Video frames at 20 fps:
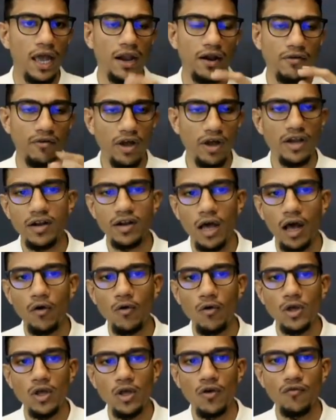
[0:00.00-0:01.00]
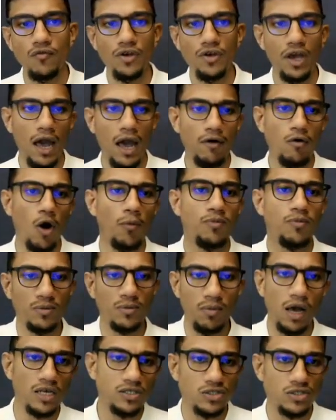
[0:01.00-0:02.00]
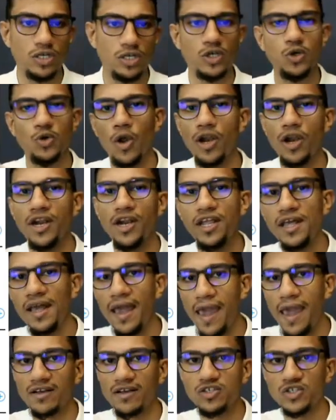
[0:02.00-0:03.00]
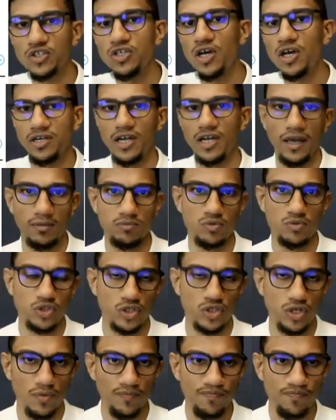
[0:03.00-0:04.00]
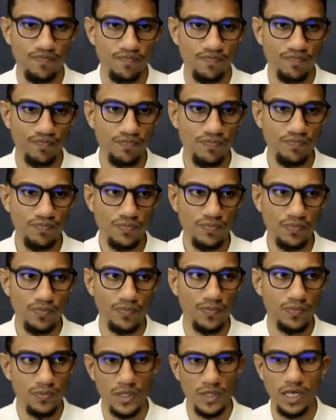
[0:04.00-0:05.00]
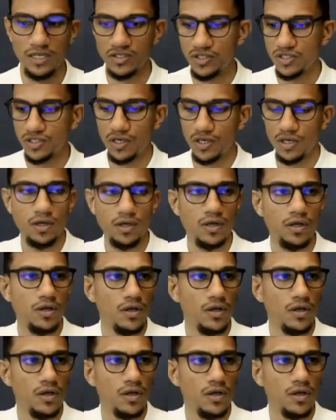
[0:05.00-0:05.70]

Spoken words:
And right now we have optimized it 20x times. Yes.